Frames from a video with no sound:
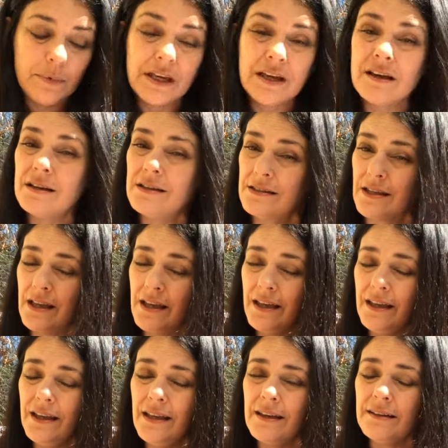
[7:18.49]
because
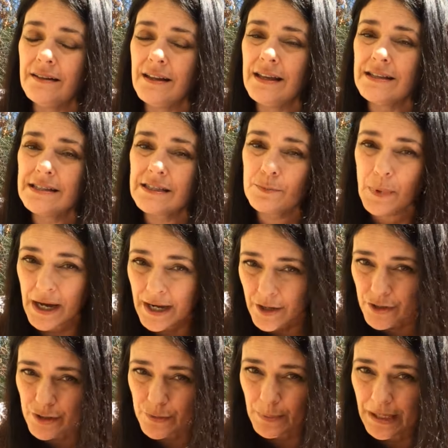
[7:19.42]
it
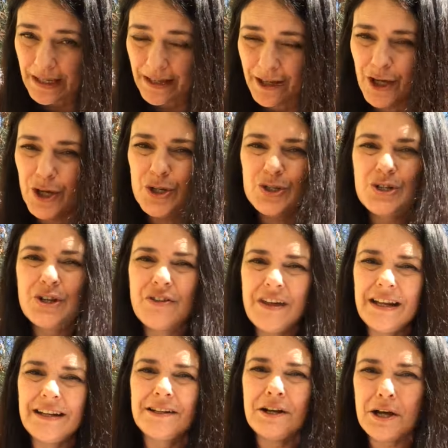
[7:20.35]
inspires me to
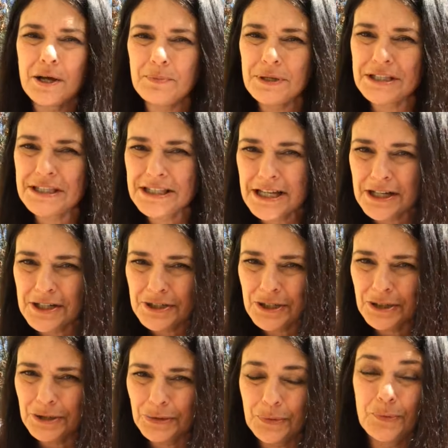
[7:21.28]
then come and tell
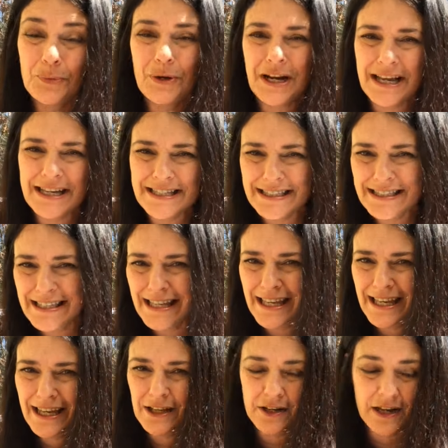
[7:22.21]
you what I
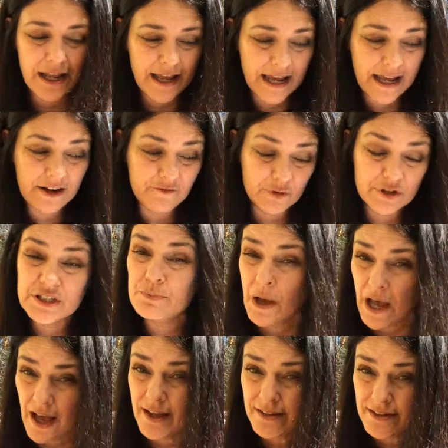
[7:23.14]
see and
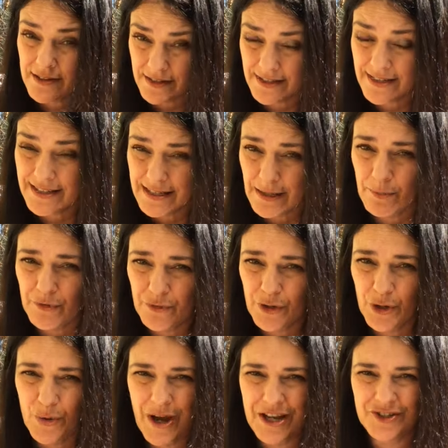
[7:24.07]
respond to some of
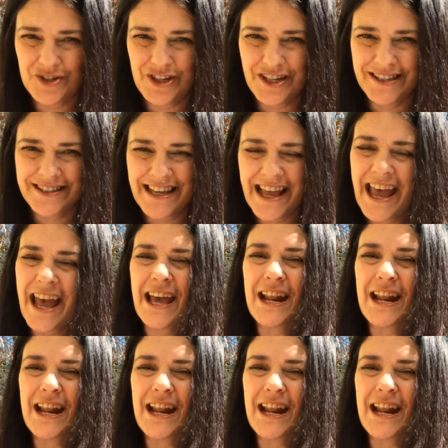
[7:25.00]
your questions.